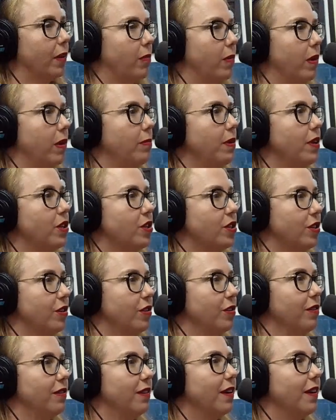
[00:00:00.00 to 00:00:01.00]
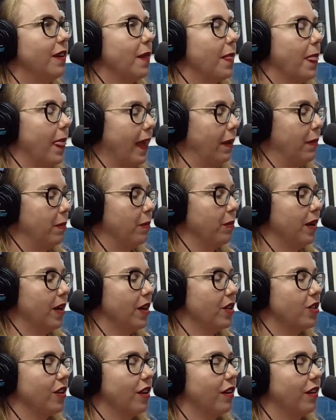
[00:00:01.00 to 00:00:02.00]
when we shoot, like, I remember when I
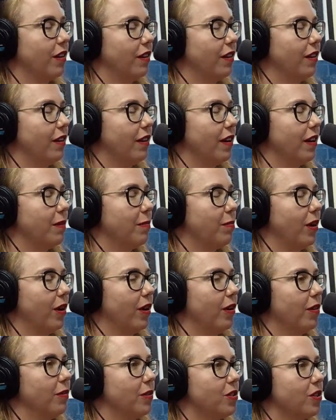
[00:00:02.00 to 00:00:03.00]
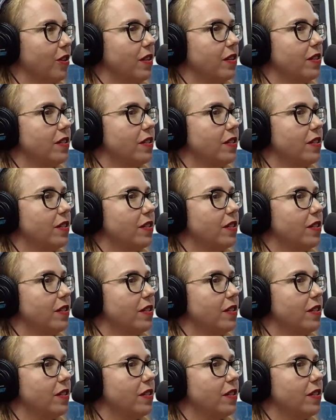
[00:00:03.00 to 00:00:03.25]
shot her in A Boy Girl with Johnny